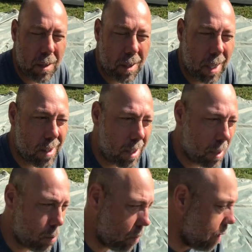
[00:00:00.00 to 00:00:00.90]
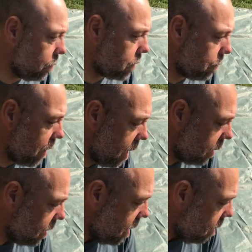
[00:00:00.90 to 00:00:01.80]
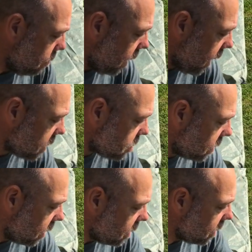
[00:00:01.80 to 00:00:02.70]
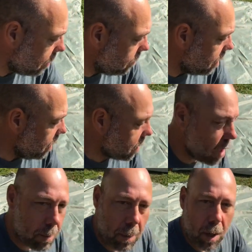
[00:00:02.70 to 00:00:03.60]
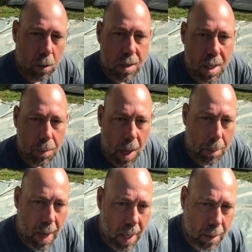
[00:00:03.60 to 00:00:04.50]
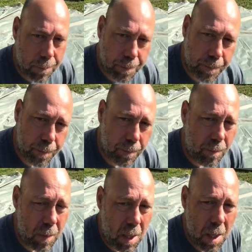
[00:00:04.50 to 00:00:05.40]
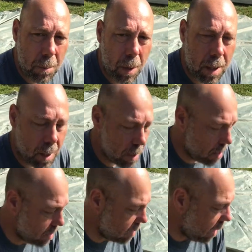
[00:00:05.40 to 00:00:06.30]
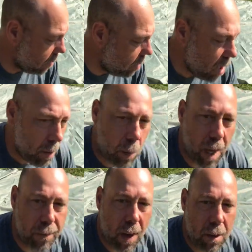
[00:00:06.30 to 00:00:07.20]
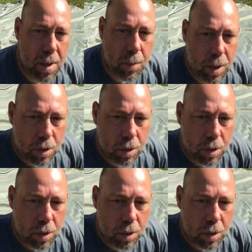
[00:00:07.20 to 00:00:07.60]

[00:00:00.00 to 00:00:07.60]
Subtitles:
tent stakes right with the bag. But I actually ended up getting my own Ziploc bag and putting the tents inside. What I found is when you're